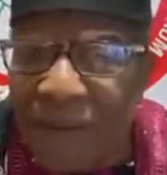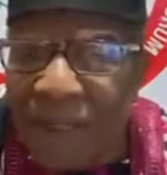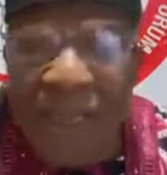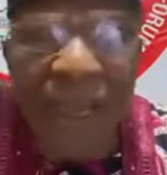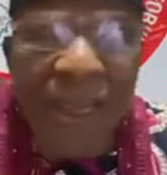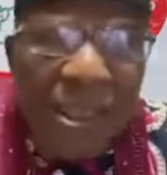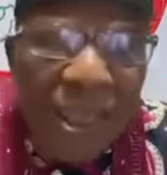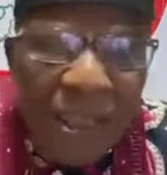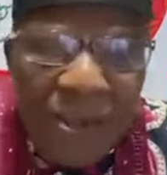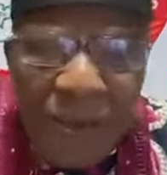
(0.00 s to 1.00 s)
He has
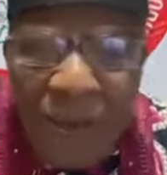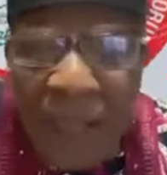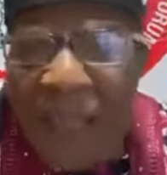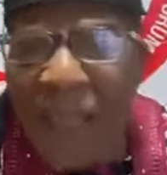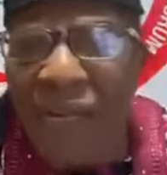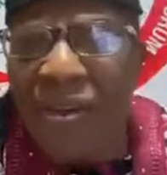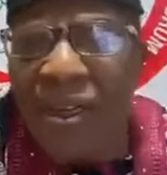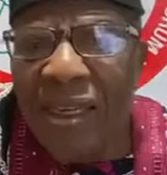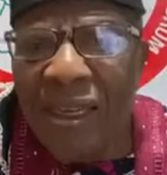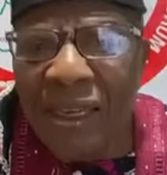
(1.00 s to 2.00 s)
taken over
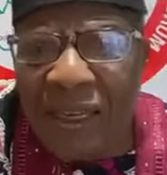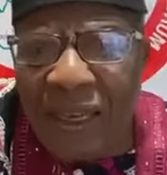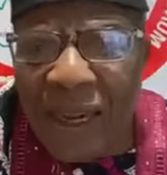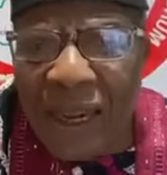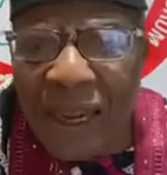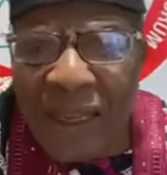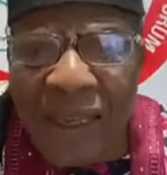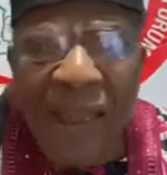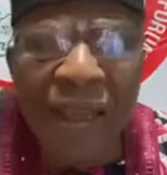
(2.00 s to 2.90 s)
everything eternally.